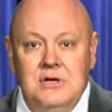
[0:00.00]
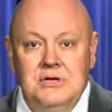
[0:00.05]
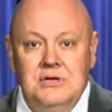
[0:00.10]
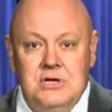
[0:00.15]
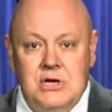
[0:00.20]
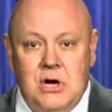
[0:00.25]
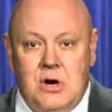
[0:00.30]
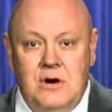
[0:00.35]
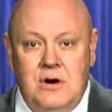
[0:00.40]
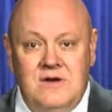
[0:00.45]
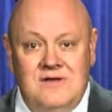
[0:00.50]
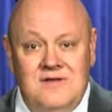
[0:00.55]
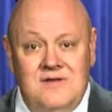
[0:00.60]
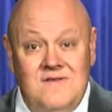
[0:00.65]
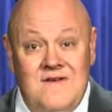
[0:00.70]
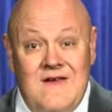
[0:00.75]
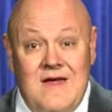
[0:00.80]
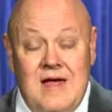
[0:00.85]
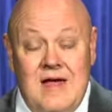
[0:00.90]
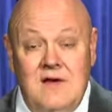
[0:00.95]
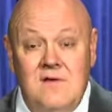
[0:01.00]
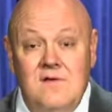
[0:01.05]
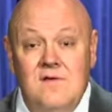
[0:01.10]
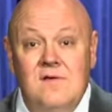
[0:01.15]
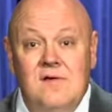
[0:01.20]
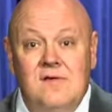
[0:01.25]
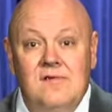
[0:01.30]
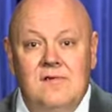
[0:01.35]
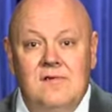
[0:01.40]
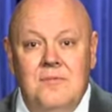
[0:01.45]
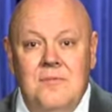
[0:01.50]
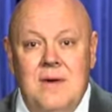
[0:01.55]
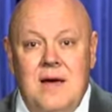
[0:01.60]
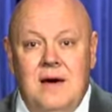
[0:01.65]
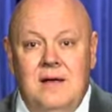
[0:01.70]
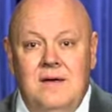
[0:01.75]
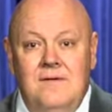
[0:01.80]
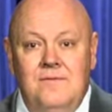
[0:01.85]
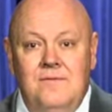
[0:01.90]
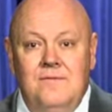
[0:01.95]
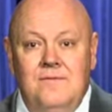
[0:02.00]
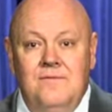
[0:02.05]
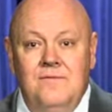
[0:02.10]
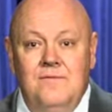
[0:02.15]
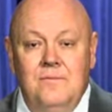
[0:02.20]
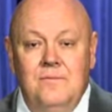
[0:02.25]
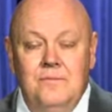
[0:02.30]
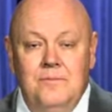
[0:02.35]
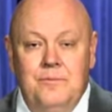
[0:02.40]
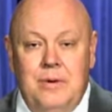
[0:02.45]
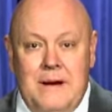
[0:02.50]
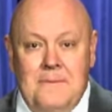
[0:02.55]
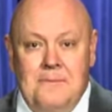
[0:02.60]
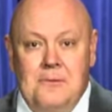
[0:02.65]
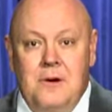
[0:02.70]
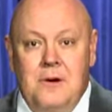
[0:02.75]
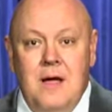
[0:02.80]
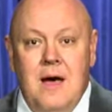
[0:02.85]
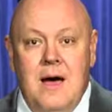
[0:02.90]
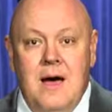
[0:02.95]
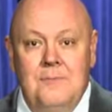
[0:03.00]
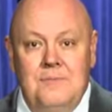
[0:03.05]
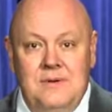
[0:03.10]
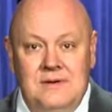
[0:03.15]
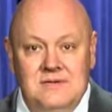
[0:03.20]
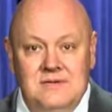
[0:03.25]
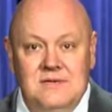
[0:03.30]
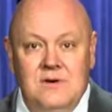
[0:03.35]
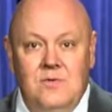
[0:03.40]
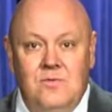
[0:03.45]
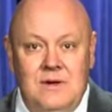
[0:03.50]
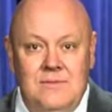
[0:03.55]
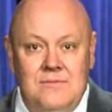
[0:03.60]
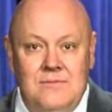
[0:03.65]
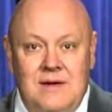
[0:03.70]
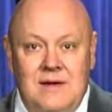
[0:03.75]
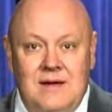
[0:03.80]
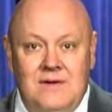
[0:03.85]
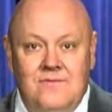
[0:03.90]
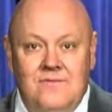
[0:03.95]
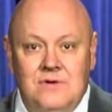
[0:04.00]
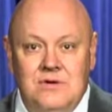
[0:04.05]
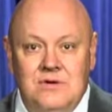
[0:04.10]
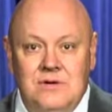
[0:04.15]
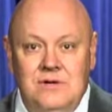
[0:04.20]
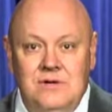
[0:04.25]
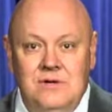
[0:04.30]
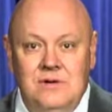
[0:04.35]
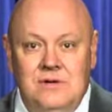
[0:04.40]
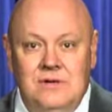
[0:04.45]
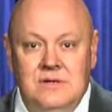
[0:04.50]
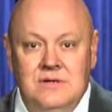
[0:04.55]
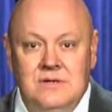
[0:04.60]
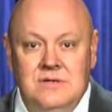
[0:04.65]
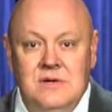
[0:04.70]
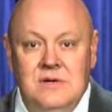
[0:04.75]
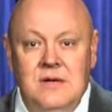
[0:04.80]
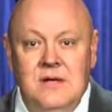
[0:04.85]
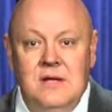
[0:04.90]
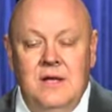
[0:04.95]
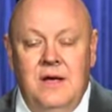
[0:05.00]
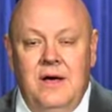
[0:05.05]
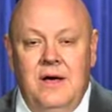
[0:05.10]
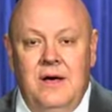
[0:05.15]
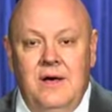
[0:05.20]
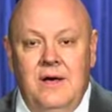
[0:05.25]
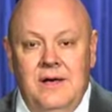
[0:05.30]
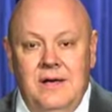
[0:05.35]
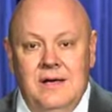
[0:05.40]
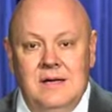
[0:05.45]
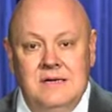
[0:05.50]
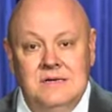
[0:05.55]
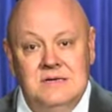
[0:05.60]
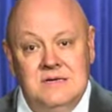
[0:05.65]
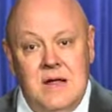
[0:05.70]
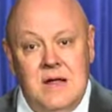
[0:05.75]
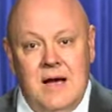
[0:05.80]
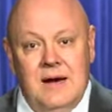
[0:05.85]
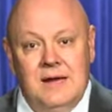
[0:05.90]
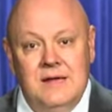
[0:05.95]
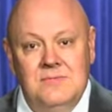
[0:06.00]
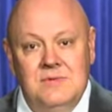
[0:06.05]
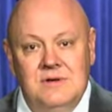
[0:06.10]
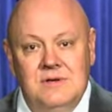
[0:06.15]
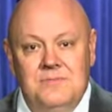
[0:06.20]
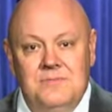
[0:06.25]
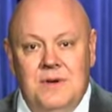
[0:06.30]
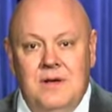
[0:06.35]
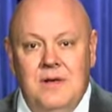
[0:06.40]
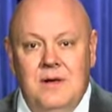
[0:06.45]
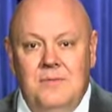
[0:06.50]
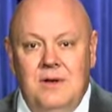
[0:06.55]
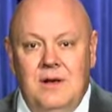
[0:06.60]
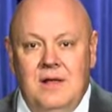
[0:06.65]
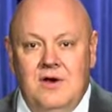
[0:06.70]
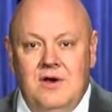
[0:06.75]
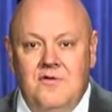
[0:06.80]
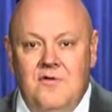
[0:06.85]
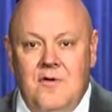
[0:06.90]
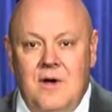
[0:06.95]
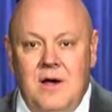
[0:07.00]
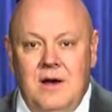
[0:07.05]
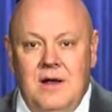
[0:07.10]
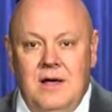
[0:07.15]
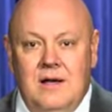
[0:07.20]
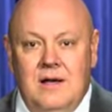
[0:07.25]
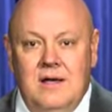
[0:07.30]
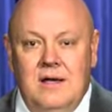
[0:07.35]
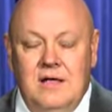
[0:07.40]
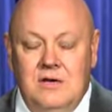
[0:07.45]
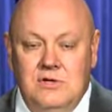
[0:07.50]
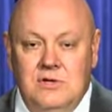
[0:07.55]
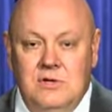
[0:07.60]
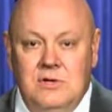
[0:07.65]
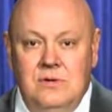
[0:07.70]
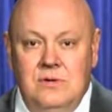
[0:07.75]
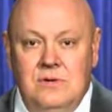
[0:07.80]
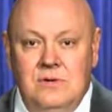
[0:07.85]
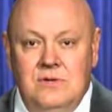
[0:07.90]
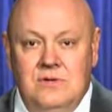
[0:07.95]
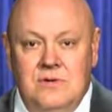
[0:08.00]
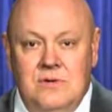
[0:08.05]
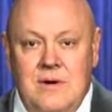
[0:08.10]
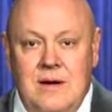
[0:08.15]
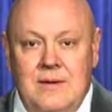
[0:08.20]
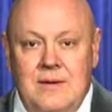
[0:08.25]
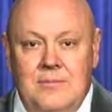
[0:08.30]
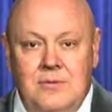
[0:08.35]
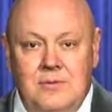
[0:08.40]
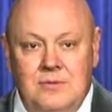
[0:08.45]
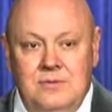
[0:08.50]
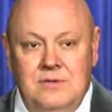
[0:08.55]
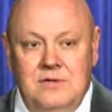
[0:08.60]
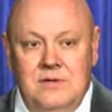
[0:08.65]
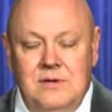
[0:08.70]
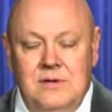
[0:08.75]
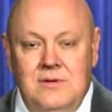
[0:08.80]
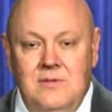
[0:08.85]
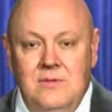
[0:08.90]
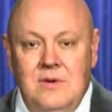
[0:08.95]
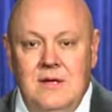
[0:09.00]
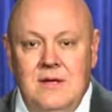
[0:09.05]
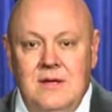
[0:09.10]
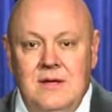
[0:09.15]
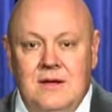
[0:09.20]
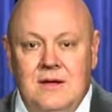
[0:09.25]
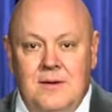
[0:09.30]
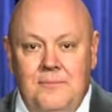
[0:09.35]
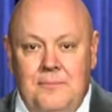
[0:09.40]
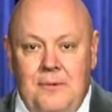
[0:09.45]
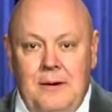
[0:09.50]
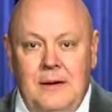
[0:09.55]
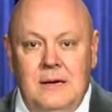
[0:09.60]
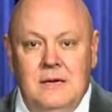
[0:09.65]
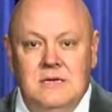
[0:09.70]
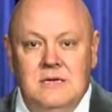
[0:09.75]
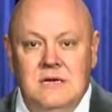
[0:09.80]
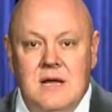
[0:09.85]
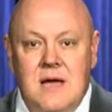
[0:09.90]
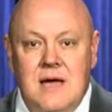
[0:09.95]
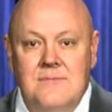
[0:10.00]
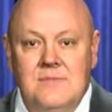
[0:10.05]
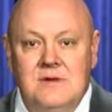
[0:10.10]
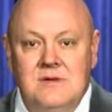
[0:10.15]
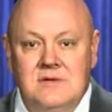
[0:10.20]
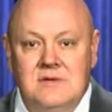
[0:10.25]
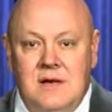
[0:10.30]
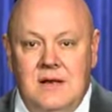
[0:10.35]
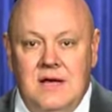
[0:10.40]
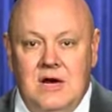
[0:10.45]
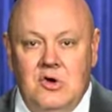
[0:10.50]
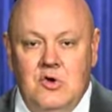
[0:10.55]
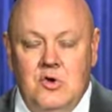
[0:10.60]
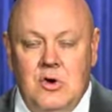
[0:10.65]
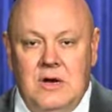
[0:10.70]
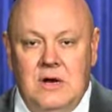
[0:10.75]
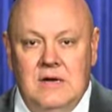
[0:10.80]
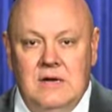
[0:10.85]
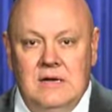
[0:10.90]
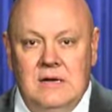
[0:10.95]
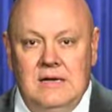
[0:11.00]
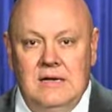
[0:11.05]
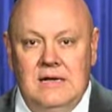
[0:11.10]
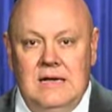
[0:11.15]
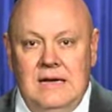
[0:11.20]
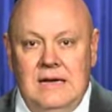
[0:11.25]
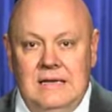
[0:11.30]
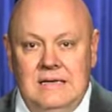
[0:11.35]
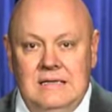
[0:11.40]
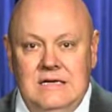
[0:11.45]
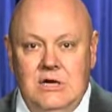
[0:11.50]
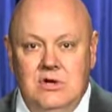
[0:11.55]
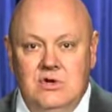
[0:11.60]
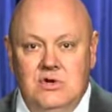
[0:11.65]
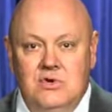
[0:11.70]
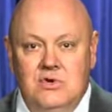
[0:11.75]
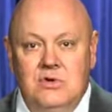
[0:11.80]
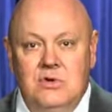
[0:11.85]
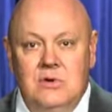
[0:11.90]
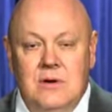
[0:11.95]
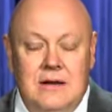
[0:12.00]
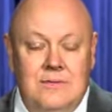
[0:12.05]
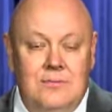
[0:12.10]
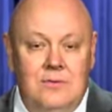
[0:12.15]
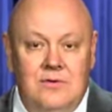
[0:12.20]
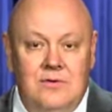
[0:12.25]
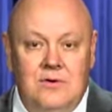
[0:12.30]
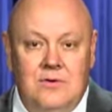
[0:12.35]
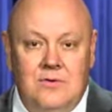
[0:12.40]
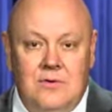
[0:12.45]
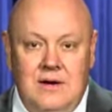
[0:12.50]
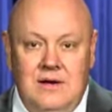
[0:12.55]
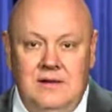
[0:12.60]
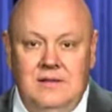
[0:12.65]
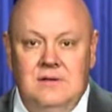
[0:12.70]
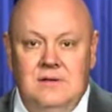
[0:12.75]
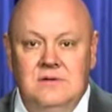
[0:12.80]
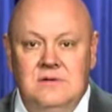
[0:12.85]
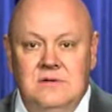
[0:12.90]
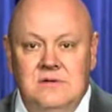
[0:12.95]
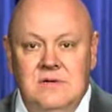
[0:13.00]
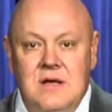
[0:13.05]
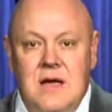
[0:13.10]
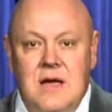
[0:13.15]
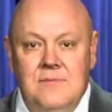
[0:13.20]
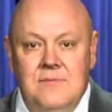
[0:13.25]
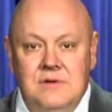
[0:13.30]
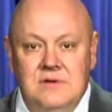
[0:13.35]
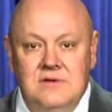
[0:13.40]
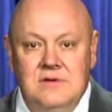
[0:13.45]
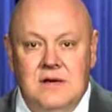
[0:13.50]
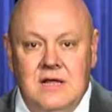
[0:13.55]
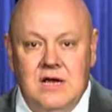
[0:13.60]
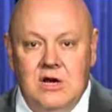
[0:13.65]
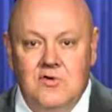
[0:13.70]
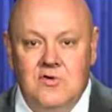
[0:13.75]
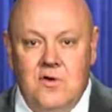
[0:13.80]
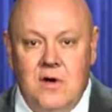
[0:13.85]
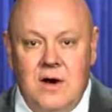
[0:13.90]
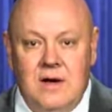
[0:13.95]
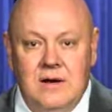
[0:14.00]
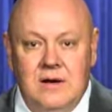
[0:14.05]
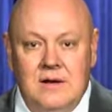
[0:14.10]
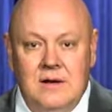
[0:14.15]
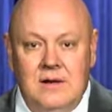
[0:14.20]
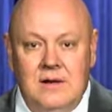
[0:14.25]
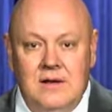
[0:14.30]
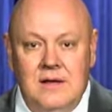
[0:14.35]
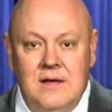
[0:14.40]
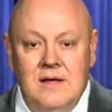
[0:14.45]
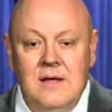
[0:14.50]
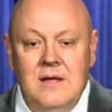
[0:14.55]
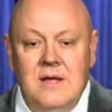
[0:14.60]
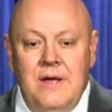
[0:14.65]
start to change is the amount of paper copies that we make for students. As documents become electronic and students are able to complete assignments electronically, teachers are able to grade those assignments electronically,